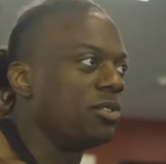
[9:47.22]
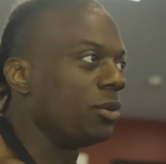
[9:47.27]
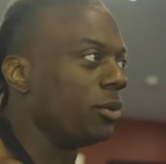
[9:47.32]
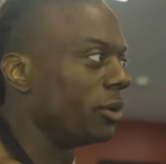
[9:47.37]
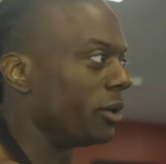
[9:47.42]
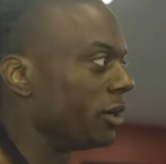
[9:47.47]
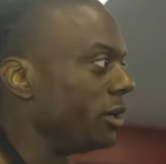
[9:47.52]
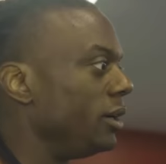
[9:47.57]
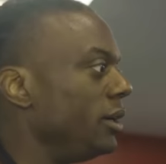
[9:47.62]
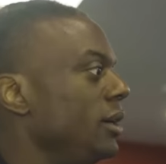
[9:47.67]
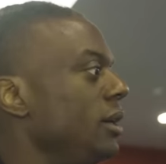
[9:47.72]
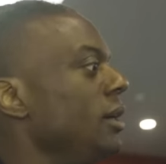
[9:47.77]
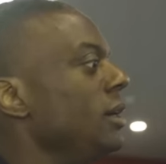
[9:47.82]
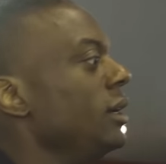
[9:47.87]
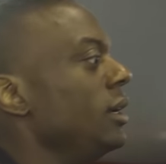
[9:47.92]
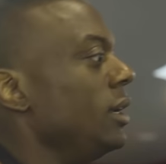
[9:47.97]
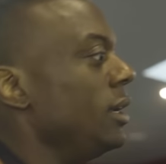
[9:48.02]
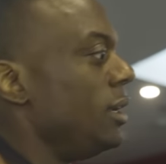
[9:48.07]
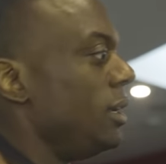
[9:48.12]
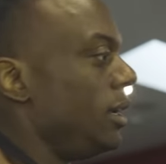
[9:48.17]
tour,
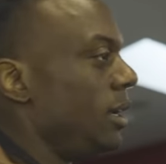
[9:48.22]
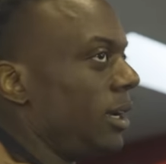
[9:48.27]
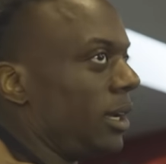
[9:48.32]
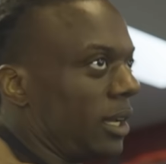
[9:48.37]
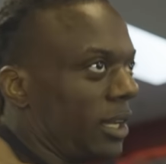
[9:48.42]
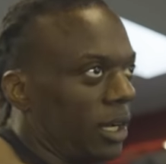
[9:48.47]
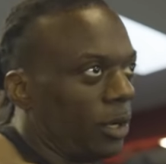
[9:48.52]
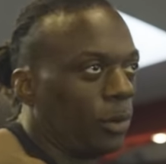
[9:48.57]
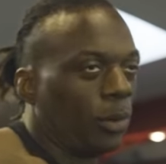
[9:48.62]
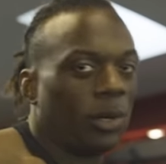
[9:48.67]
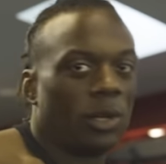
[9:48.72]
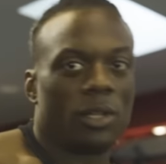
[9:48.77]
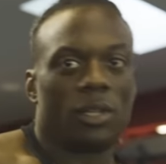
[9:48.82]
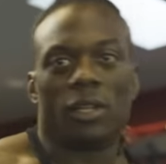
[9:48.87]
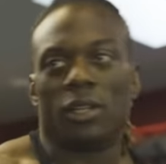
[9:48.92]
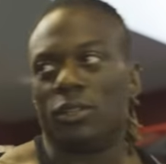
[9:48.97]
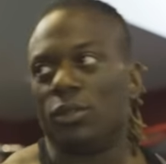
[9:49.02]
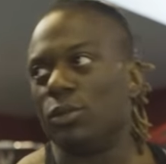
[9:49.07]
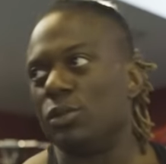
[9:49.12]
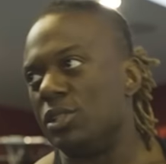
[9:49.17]
and I will.
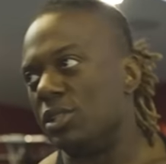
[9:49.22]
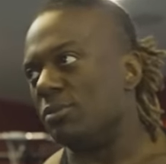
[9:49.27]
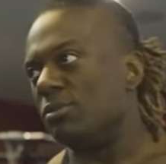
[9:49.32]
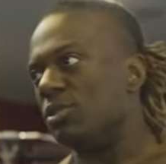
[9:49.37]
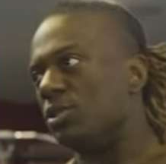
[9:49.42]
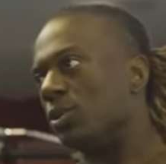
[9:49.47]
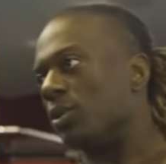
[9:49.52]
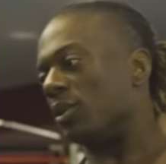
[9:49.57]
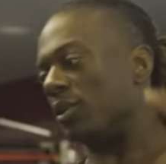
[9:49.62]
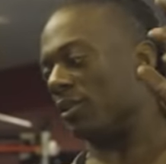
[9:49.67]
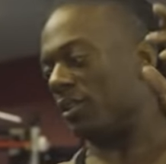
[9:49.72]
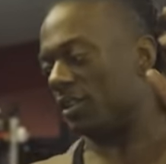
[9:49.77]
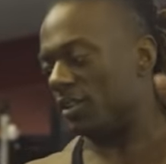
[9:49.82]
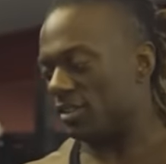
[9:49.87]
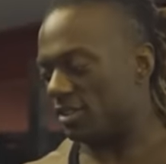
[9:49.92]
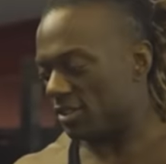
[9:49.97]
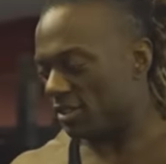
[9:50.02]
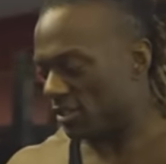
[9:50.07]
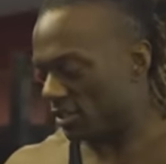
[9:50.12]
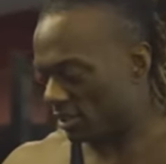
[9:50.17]
I'll do a gym tour of
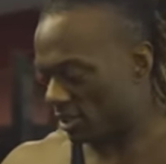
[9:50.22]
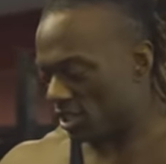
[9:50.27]
this